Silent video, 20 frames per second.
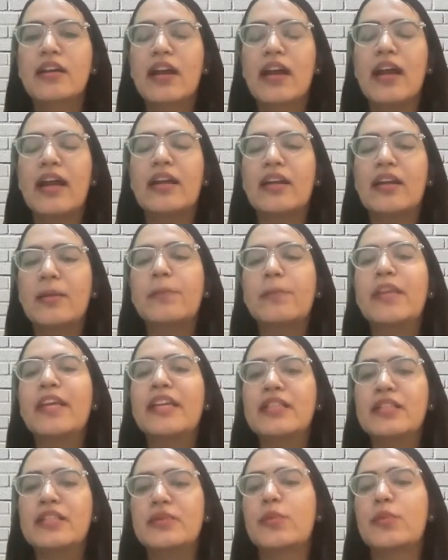and a
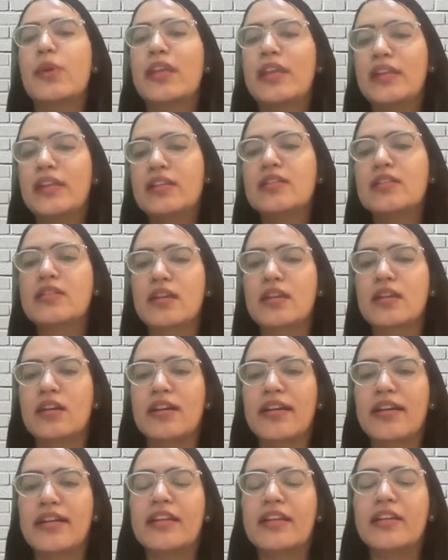place where it is
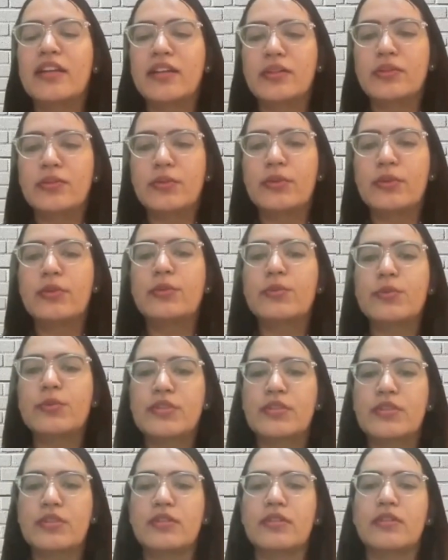getting
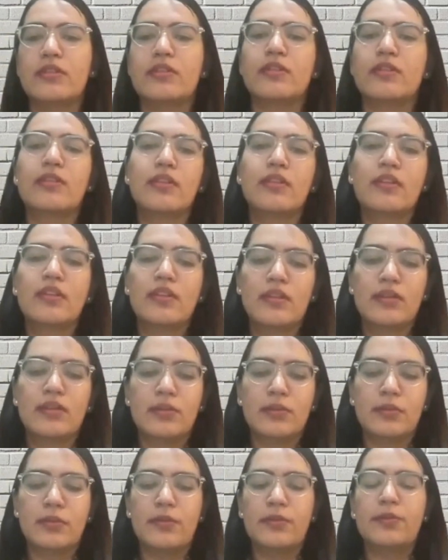introduced
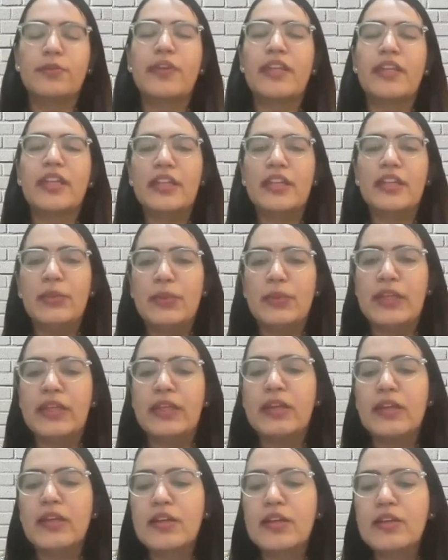very
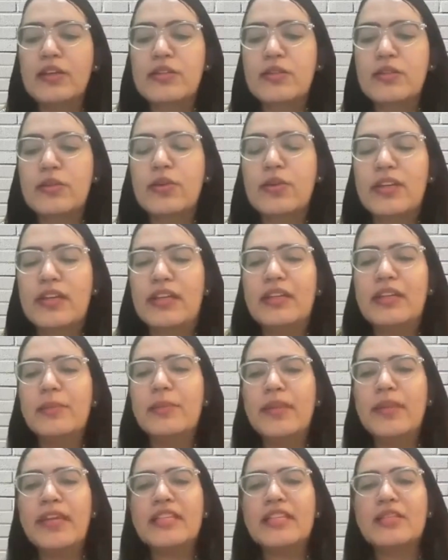newly. So in a
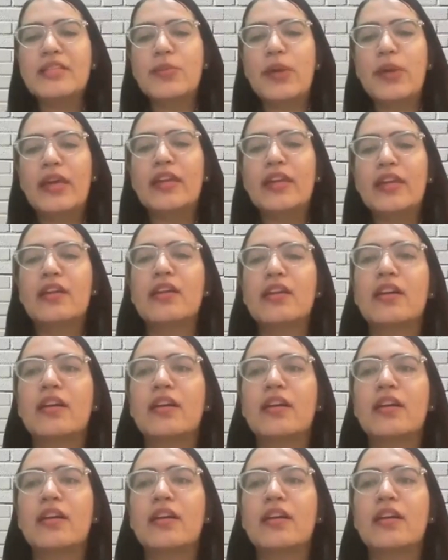place where